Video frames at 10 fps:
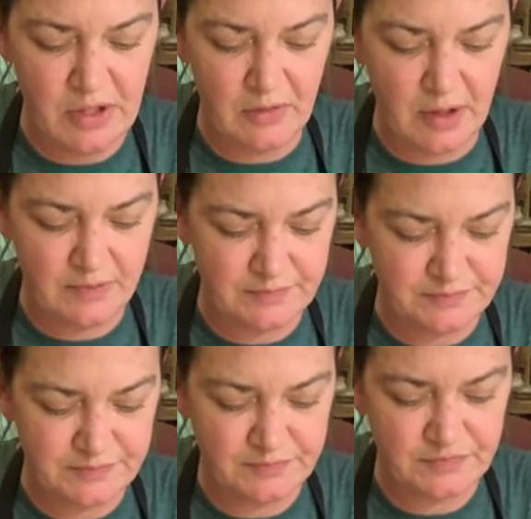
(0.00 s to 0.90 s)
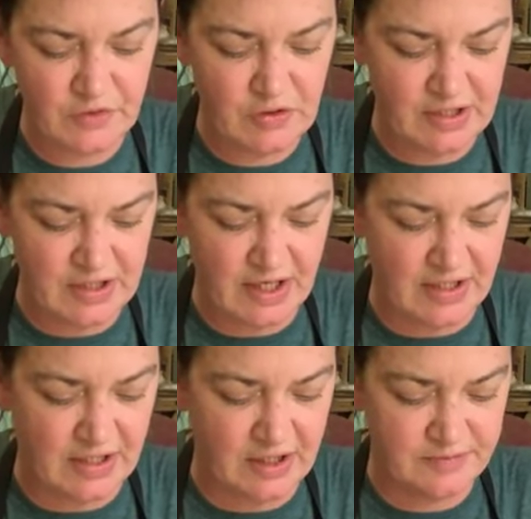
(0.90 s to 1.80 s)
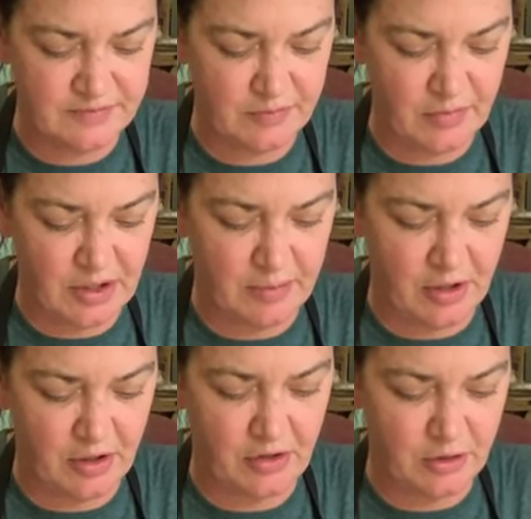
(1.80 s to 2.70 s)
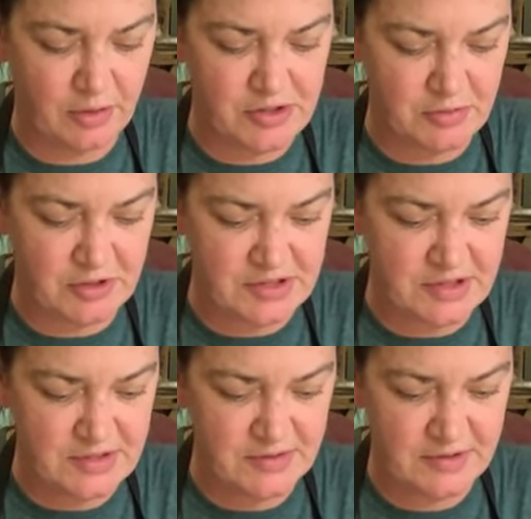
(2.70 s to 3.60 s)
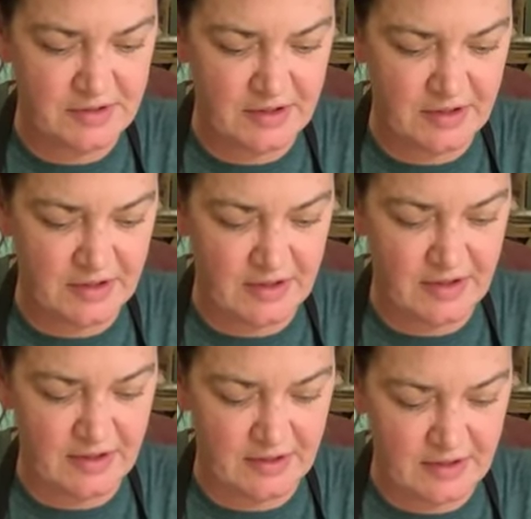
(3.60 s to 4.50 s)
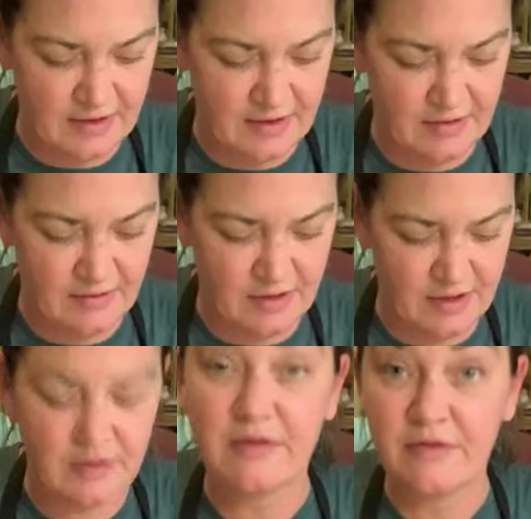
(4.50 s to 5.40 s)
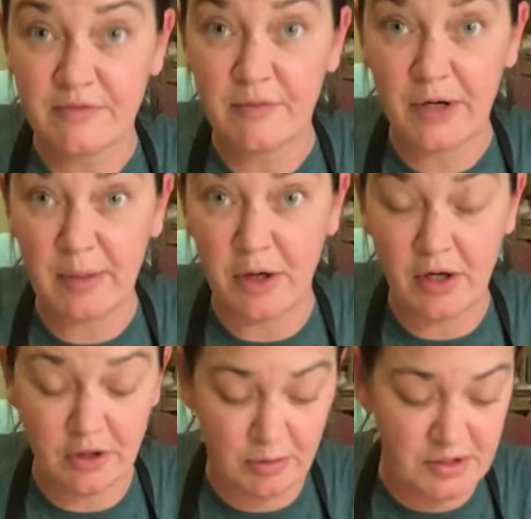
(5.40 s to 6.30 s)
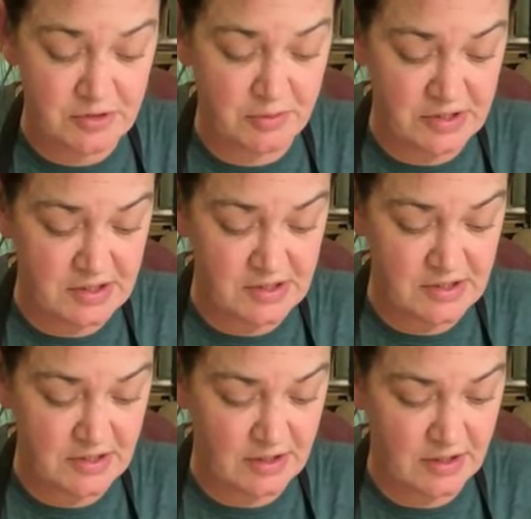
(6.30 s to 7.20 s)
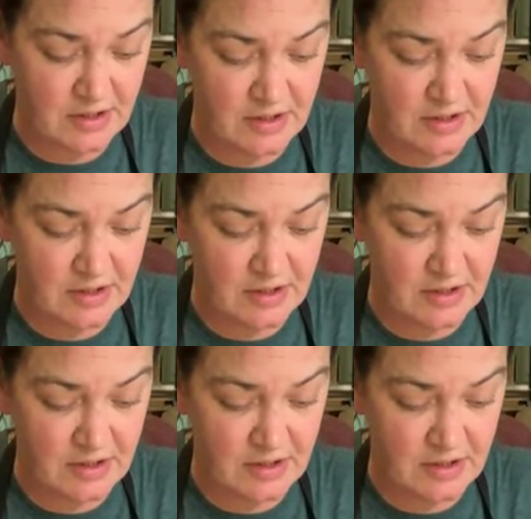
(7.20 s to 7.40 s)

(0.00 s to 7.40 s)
Anyway, you get the idea. Break apart all your puzzle pieces. Right? Break apart all your puzzle pieces.